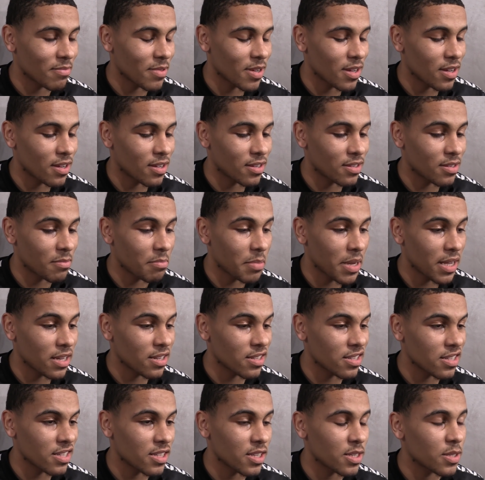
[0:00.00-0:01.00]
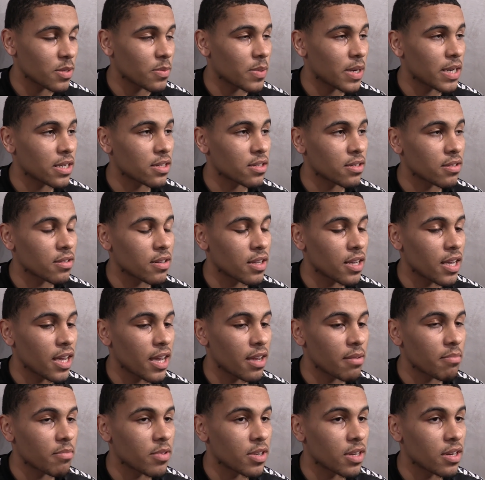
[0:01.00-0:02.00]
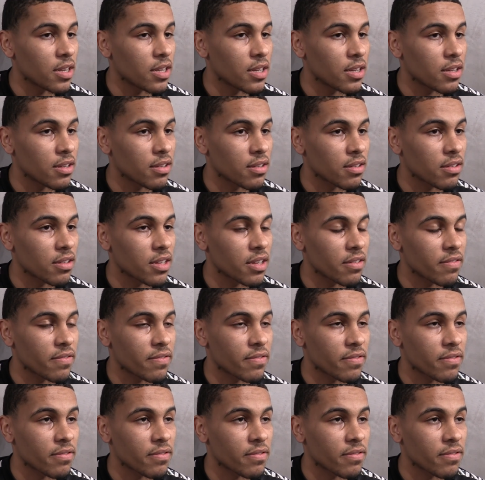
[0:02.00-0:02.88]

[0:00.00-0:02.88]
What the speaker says: It depends the situation of the game, really. If